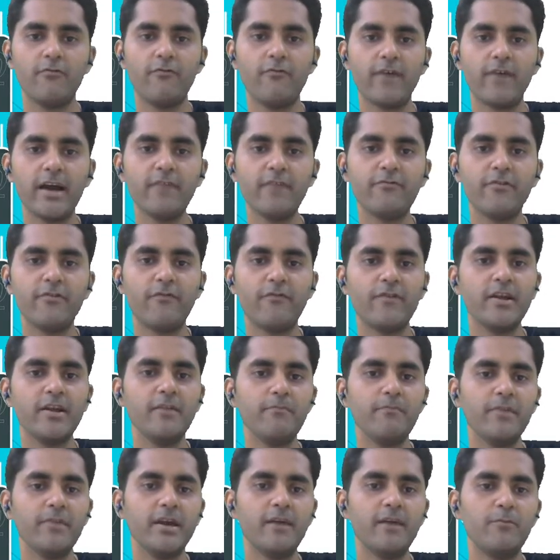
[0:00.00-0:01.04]

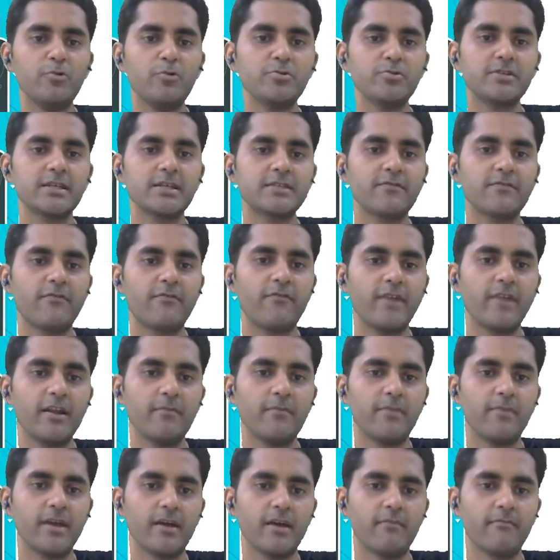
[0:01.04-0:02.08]
5:15 p.m. to 6:15
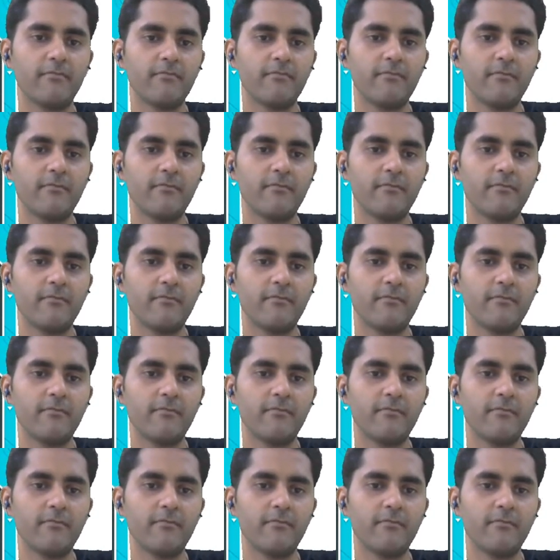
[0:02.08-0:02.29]
p.m.